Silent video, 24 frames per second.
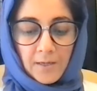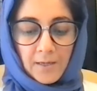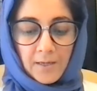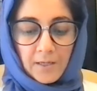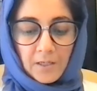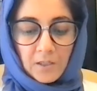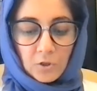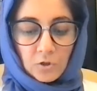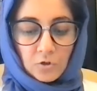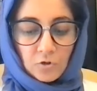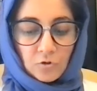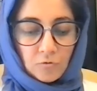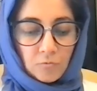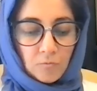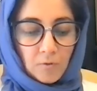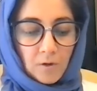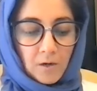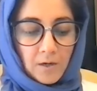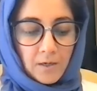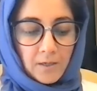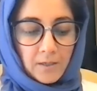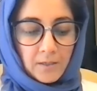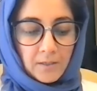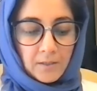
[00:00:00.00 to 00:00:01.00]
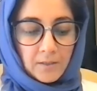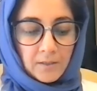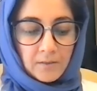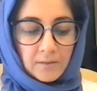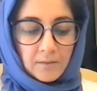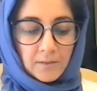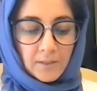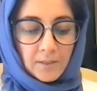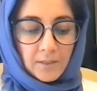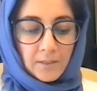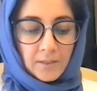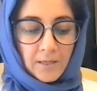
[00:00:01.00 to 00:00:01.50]
enshrined in
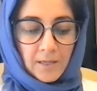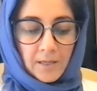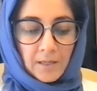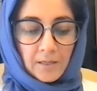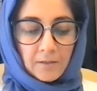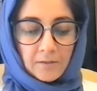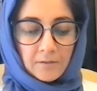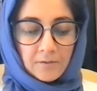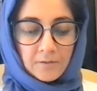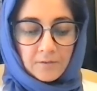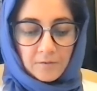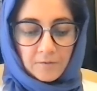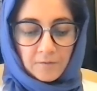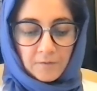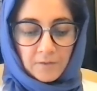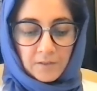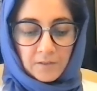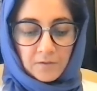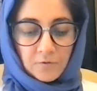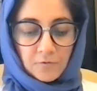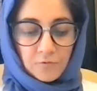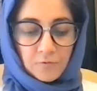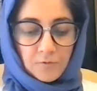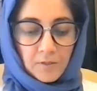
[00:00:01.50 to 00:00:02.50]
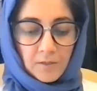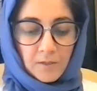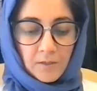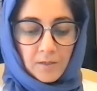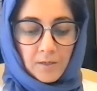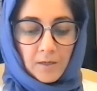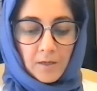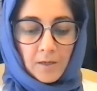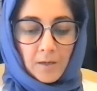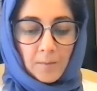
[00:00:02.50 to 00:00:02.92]
the annals of history,